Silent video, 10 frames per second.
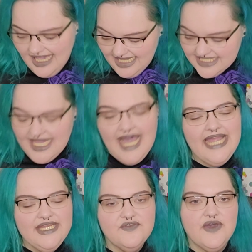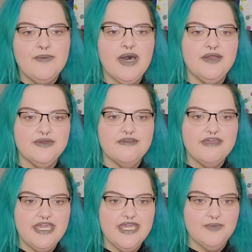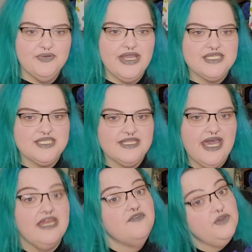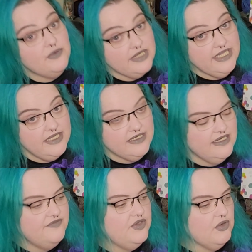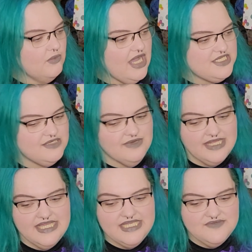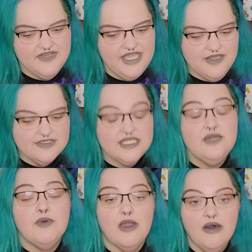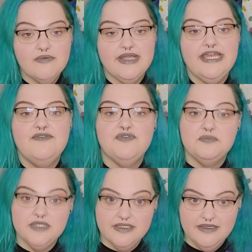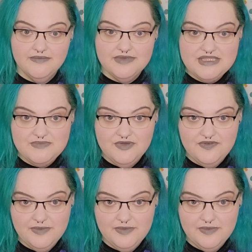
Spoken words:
I kind of am under the impression that if you were here, if you were watching one of these videos, that you are already familiar with the Movie